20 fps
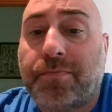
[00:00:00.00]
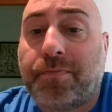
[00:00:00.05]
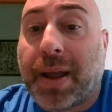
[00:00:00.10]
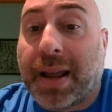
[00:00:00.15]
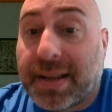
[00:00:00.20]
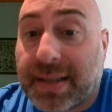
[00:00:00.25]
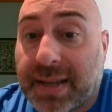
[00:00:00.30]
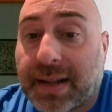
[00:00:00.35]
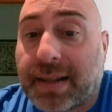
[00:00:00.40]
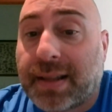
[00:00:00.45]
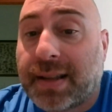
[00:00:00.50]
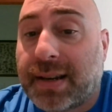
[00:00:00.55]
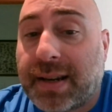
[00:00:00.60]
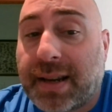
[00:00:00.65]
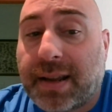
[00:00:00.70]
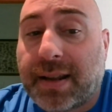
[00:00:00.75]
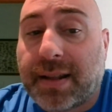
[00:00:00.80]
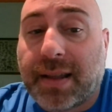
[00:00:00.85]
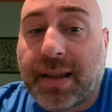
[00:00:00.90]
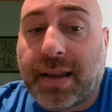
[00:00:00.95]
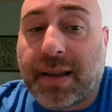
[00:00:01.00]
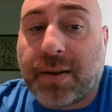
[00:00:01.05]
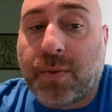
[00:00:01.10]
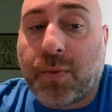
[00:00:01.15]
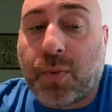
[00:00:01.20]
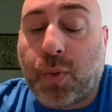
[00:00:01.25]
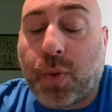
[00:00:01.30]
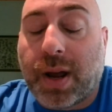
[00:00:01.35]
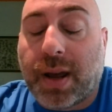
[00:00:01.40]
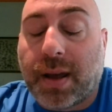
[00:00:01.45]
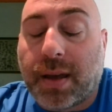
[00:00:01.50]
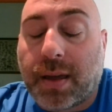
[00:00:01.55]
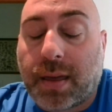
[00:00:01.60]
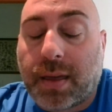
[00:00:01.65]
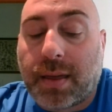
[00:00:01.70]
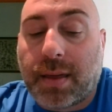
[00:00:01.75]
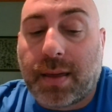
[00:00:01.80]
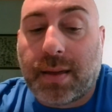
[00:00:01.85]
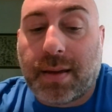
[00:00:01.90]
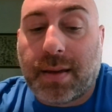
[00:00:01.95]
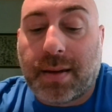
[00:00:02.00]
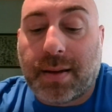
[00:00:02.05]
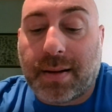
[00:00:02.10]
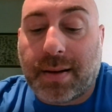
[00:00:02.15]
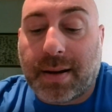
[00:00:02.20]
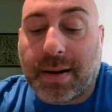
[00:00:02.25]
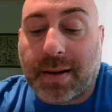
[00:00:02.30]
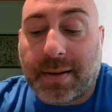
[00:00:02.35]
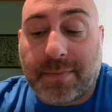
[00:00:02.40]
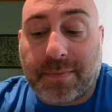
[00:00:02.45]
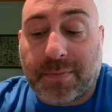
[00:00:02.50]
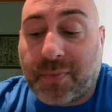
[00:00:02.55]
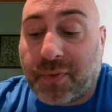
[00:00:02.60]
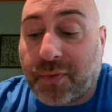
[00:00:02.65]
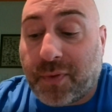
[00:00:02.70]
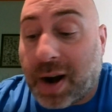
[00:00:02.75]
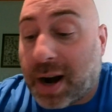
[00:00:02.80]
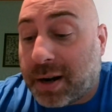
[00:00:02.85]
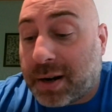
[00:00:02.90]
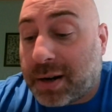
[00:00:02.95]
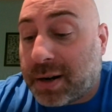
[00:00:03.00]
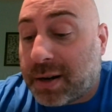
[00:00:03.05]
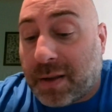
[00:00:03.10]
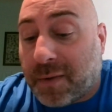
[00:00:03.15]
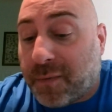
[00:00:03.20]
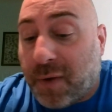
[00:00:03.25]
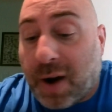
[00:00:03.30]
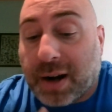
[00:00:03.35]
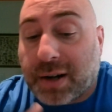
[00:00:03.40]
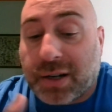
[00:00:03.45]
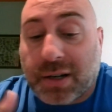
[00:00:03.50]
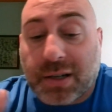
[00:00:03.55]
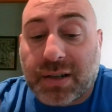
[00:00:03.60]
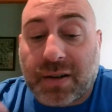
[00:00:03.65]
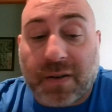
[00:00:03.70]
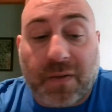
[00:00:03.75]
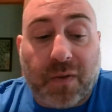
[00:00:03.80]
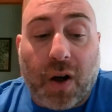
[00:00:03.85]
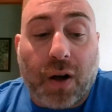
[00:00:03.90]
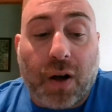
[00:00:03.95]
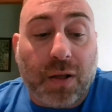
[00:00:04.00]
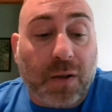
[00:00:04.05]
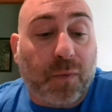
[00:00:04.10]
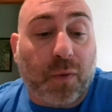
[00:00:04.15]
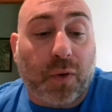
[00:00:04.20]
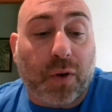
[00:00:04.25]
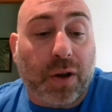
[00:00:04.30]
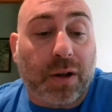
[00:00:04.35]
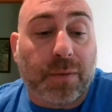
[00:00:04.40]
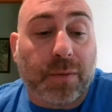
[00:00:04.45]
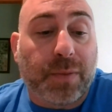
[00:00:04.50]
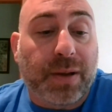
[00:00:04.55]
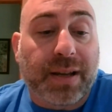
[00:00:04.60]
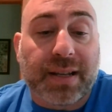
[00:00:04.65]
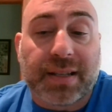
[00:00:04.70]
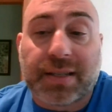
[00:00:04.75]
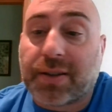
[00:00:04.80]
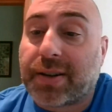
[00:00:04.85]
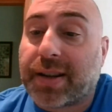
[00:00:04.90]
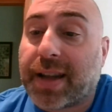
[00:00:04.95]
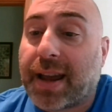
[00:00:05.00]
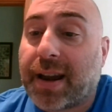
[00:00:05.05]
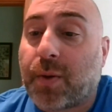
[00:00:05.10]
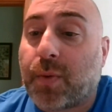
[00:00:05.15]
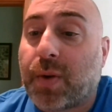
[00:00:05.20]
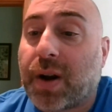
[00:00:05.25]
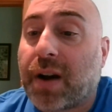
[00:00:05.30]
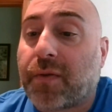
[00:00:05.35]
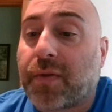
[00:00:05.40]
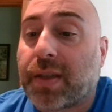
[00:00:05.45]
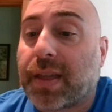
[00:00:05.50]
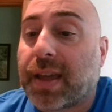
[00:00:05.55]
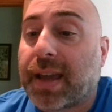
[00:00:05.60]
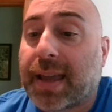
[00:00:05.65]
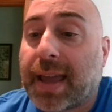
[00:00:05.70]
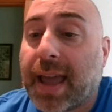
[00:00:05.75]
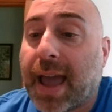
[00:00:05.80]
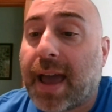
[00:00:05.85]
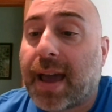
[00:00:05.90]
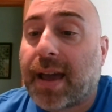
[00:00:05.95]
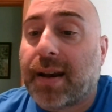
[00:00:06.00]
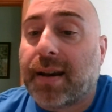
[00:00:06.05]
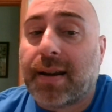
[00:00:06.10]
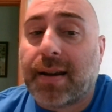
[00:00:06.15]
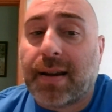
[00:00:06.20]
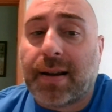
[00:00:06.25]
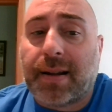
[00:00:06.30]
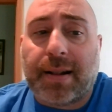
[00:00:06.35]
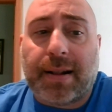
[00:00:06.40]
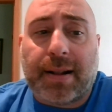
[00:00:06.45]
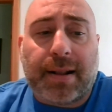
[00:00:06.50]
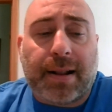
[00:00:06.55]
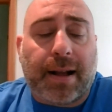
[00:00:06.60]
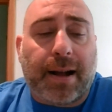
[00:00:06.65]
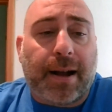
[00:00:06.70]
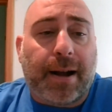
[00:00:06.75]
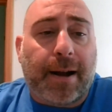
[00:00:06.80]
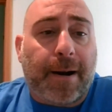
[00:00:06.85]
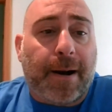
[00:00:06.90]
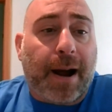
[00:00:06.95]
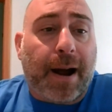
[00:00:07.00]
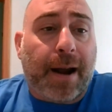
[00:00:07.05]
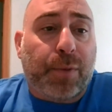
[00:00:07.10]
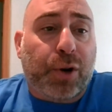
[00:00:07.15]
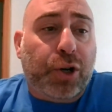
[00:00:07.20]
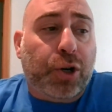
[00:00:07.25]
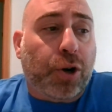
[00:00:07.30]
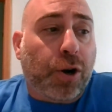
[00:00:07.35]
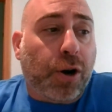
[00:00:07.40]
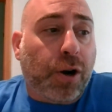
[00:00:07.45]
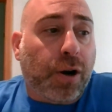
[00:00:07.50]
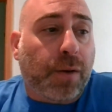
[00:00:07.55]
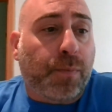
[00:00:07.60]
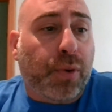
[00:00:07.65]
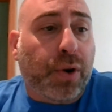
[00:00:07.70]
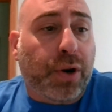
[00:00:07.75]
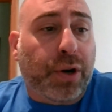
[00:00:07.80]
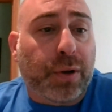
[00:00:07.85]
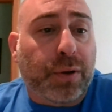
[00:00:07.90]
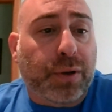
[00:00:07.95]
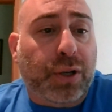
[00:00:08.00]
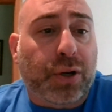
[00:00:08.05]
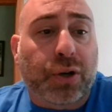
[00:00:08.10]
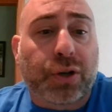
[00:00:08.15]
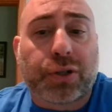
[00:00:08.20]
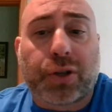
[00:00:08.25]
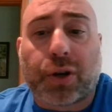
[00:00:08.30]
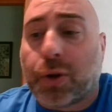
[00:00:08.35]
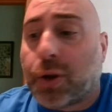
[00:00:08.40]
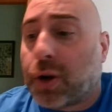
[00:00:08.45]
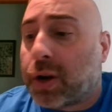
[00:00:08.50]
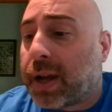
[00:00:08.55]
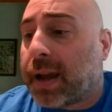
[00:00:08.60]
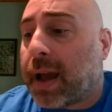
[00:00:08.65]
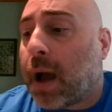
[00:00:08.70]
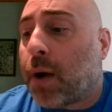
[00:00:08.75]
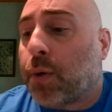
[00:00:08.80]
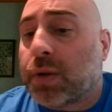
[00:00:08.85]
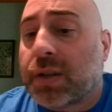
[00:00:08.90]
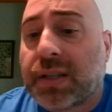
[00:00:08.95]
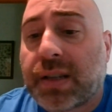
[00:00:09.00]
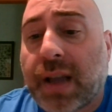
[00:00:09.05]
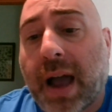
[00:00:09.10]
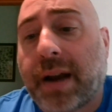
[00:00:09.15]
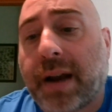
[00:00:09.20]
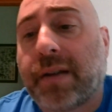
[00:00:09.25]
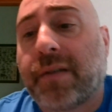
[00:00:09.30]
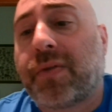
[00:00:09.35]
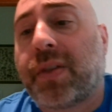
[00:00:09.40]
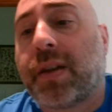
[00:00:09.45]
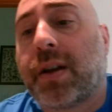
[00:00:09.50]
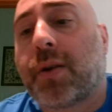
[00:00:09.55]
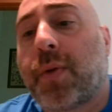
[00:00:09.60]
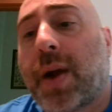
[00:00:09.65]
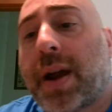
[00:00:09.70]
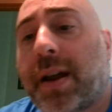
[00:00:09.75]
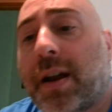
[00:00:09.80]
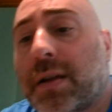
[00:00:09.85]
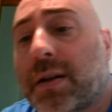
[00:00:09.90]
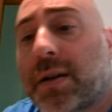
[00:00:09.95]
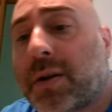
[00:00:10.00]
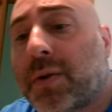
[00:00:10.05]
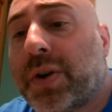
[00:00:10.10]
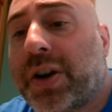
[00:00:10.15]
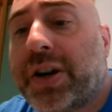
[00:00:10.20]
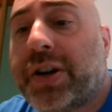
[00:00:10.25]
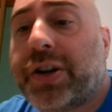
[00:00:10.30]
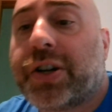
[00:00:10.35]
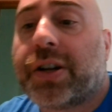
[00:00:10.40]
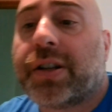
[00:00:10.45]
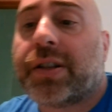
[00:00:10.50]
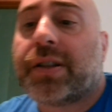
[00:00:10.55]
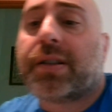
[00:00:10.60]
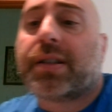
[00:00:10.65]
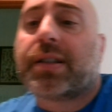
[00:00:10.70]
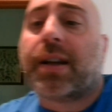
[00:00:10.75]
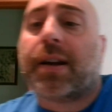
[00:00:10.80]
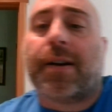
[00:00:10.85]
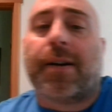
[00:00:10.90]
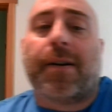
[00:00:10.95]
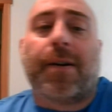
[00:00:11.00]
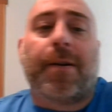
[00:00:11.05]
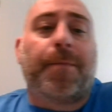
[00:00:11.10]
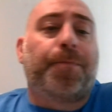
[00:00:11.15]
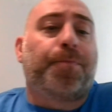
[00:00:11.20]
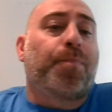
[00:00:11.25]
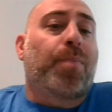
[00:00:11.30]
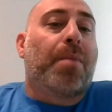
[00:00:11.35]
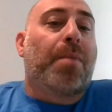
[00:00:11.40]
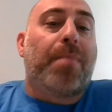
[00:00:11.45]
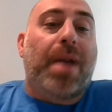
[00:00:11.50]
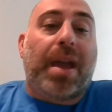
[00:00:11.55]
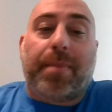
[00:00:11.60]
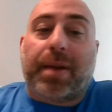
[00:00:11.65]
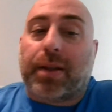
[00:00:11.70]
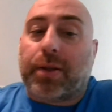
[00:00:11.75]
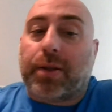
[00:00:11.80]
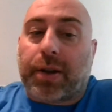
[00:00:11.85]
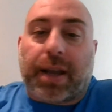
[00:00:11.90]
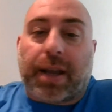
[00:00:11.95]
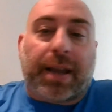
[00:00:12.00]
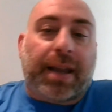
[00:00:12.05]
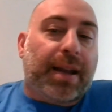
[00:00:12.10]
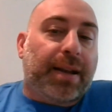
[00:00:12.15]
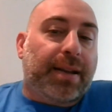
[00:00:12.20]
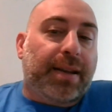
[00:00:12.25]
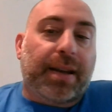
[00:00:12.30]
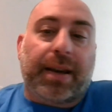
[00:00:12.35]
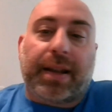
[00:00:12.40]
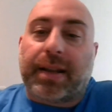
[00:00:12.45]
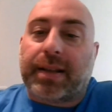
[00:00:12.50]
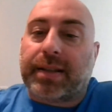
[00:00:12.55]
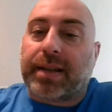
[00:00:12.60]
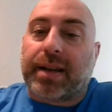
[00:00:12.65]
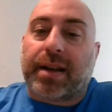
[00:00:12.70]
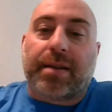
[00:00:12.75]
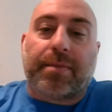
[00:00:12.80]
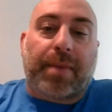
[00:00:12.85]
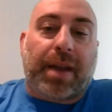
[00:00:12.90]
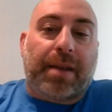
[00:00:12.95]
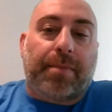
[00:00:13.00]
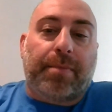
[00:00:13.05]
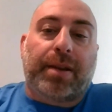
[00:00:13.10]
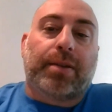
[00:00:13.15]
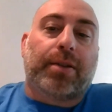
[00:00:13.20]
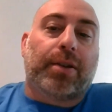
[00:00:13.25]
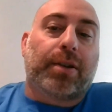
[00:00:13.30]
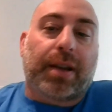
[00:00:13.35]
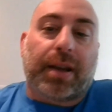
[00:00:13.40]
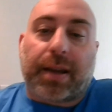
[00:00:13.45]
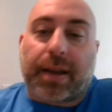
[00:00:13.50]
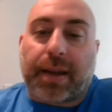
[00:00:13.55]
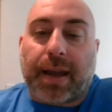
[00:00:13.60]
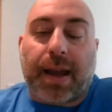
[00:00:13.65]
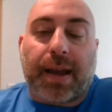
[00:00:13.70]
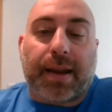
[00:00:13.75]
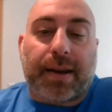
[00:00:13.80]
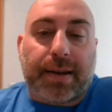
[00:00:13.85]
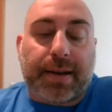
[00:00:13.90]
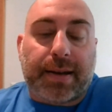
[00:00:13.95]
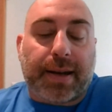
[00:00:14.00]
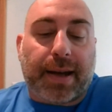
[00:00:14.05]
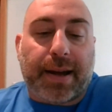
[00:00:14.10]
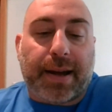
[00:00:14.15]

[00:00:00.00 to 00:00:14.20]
basically dealing with the freshest of olive oil because they're getting whatever they can. I'm sure producers are looking outside of their regular regions, maybe looking at Tunisia, maybe looking at